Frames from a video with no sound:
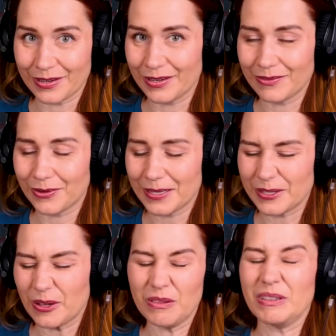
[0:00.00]
her voice
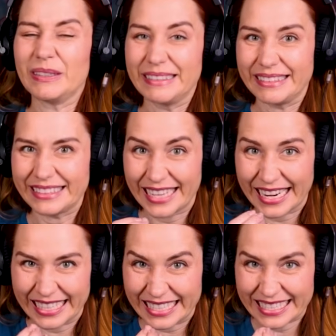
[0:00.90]
and all the little
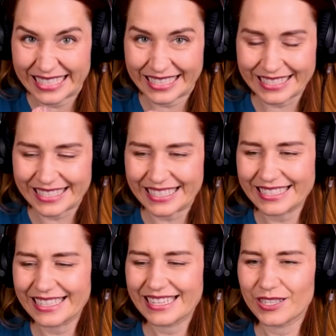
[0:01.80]
tiny details in it,